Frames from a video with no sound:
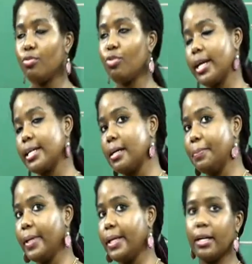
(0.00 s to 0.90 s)
For
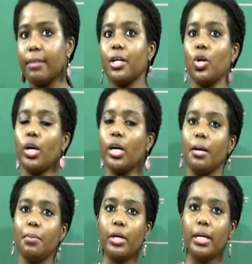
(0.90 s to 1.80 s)
example, here we are
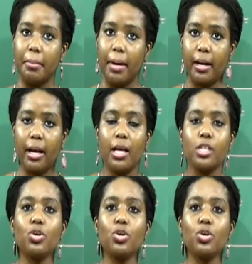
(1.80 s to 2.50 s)
talking about demand.